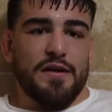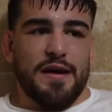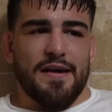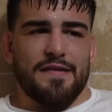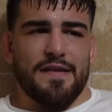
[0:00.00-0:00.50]

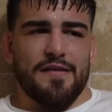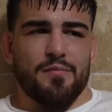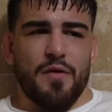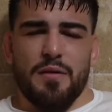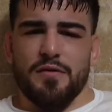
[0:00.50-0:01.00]
I guess that's
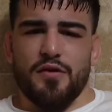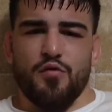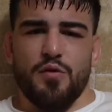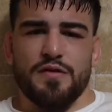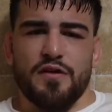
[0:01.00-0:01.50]
probably a
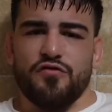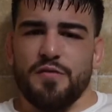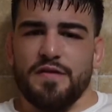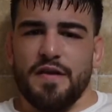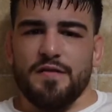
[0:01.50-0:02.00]
quote that I should be
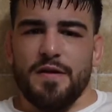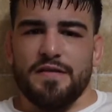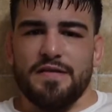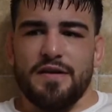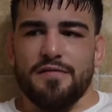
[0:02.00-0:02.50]
saying to
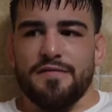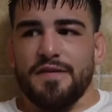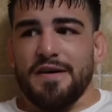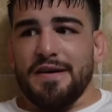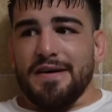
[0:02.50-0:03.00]
myself,
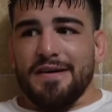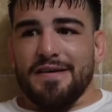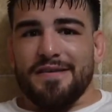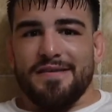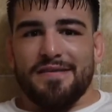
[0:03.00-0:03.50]

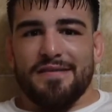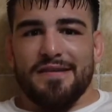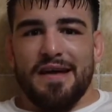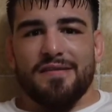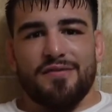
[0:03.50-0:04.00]
is
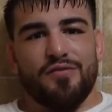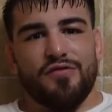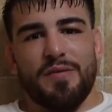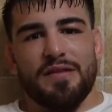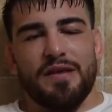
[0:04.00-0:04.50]
that's
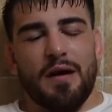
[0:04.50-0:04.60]
usually my thing.